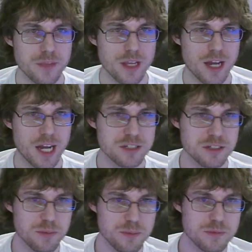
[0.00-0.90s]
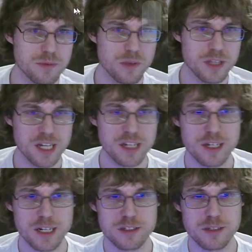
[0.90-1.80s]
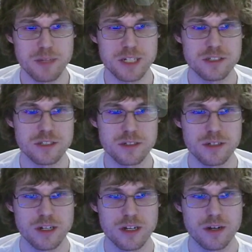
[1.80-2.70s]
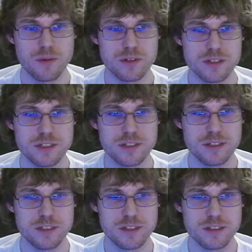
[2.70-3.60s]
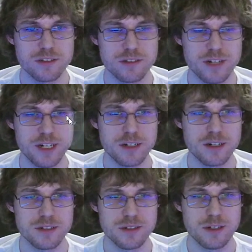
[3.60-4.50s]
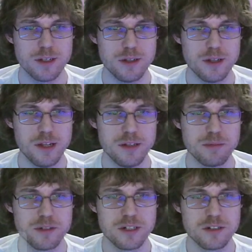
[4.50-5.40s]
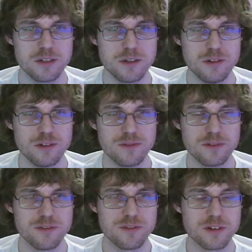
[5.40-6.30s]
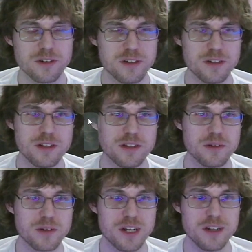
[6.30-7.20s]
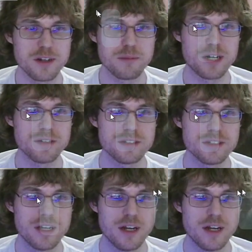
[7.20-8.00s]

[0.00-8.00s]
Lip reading: Actually, one thing I didn't actually mention was, see this little icon? It's potentially useful for locating your mouse.